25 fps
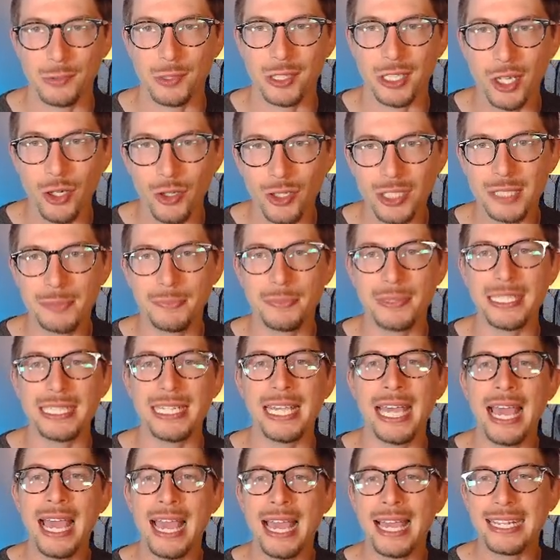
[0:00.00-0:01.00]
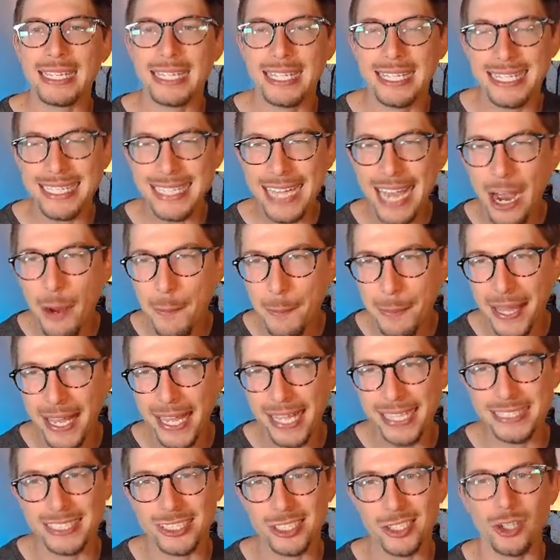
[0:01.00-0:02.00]
We're going to be getting
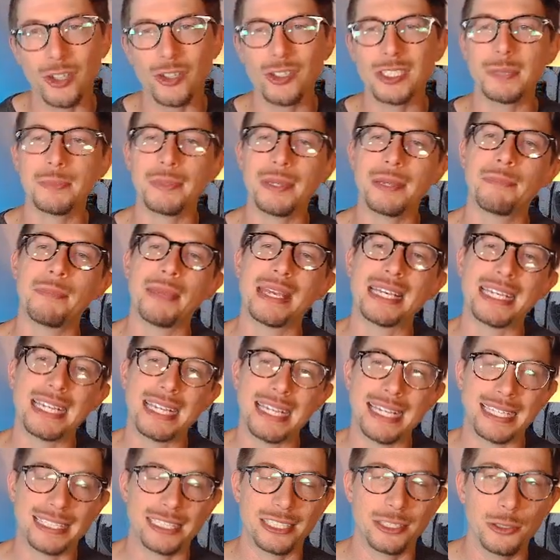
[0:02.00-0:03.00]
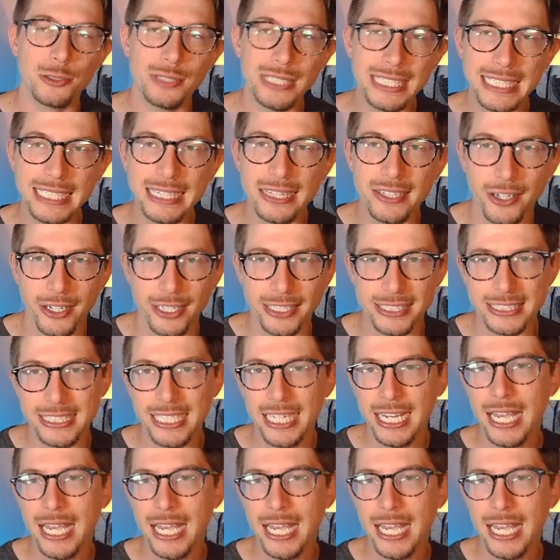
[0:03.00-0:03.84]
outpaced. They're going to be making it to the lunge,